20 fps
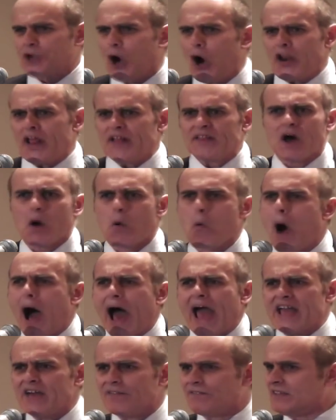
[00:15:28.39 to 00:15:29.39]
stood in the
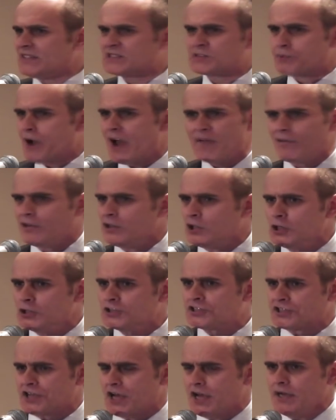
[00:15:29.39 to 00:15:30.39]
way of this
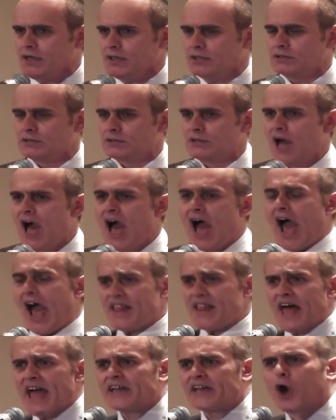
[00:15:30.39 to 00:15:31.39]
revolution,
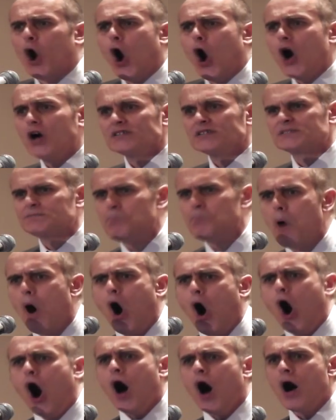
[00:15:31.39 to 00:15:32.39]
and they caused
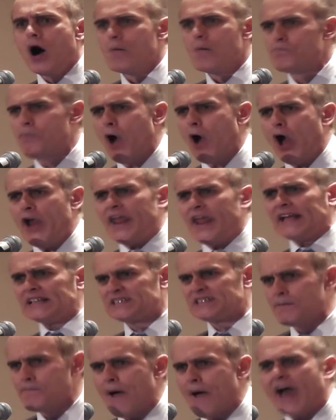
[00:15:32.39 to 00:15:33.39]
more
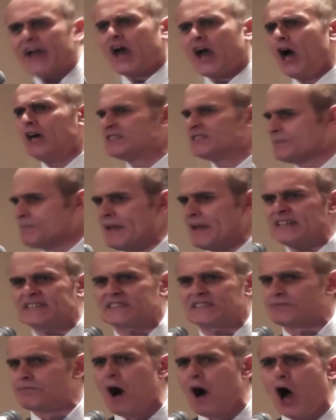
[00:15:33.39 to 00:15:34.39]
burning tobacco to be
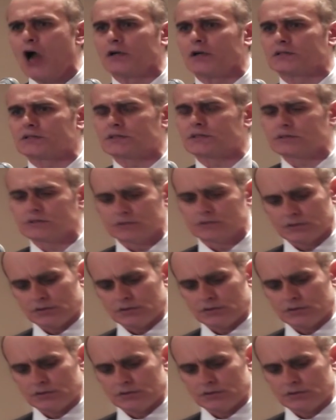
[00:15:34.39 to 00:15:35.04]
smoked.